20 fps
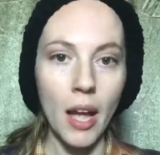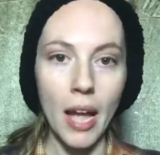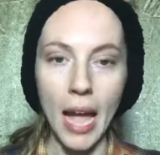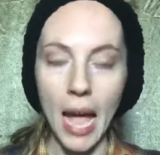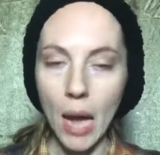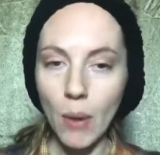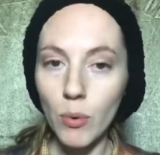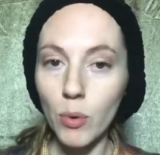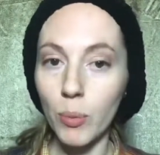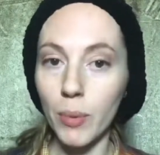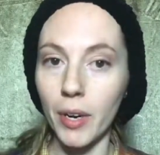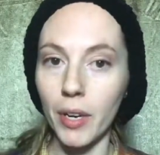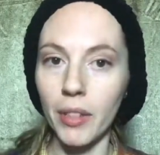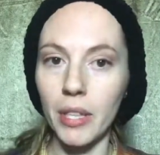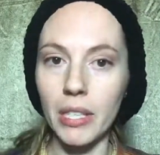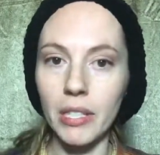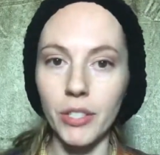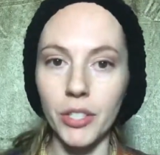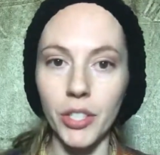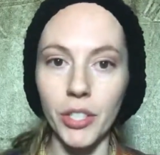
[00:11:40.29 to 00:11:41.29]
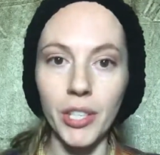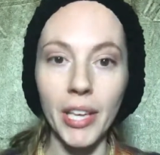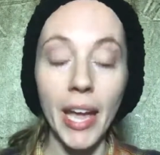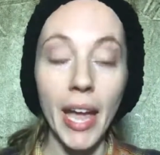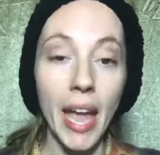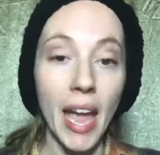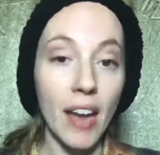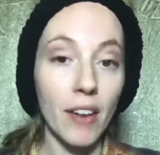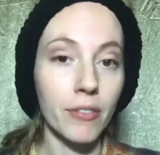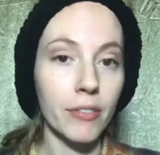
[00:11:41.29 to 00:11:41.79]
I would wear this look
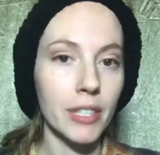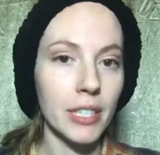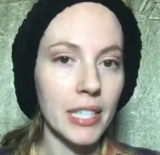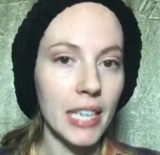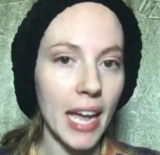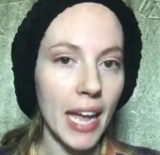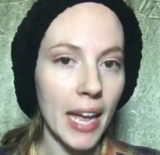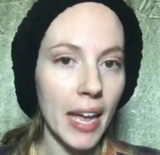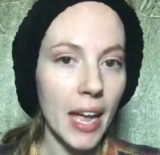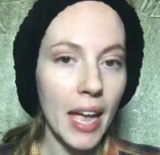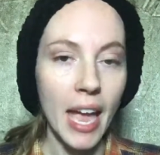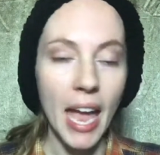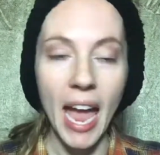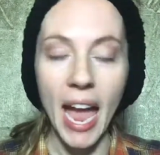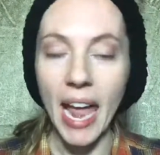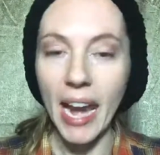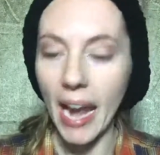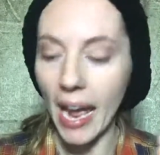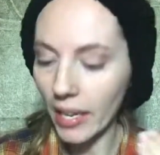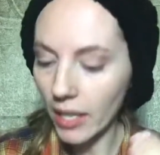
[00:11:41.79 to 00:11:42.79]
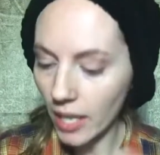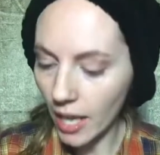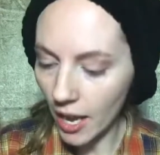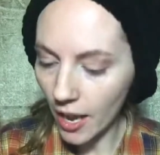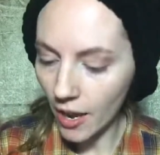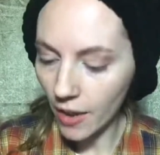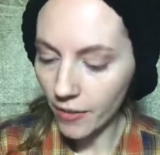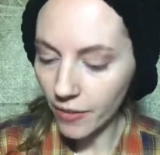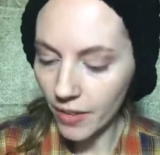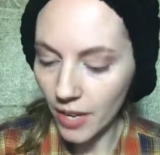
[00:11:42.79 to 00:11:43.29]
every day, and I
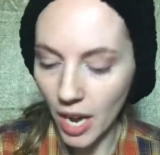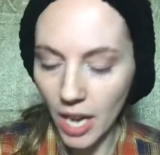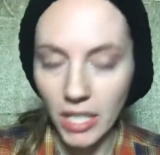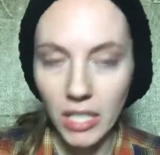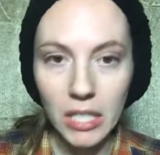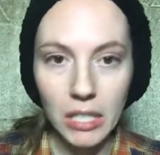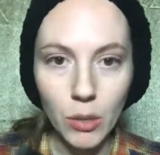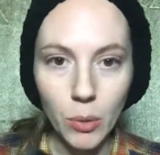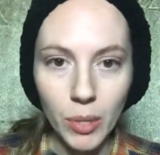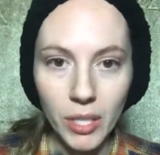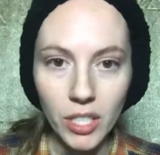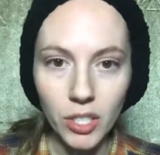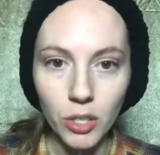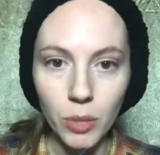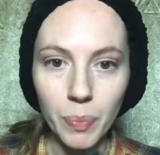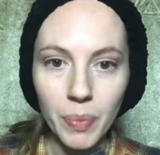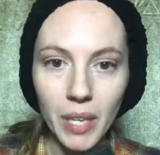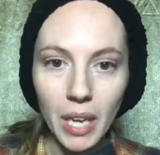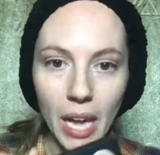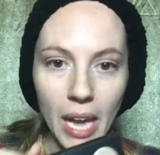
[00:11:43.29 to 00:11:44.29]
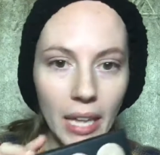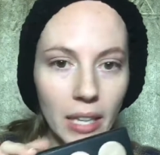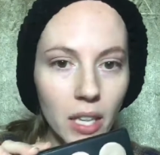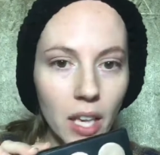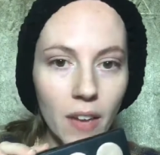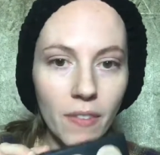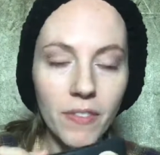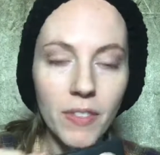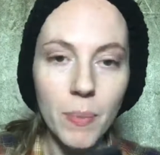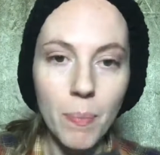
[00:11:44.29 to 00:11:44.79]
love non-sequential, but I
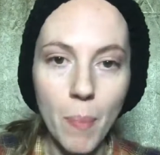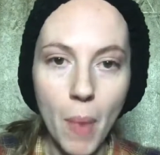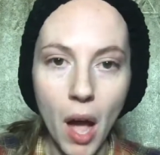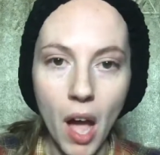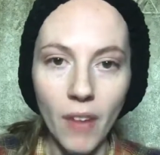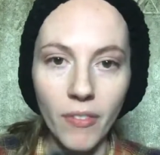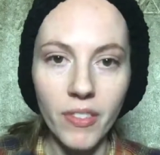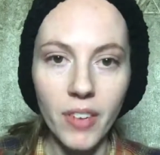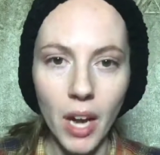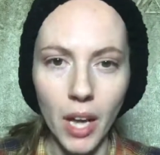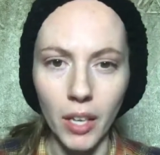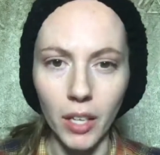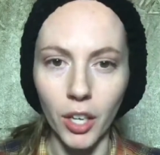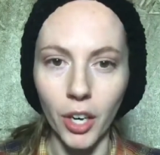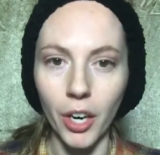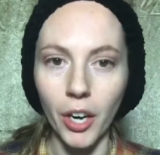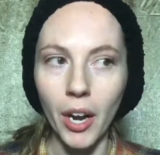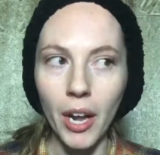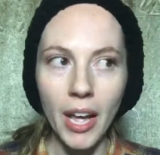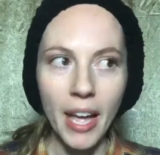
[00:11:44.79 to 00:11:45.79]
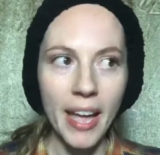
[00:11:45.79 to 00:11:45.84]
love the mauve color.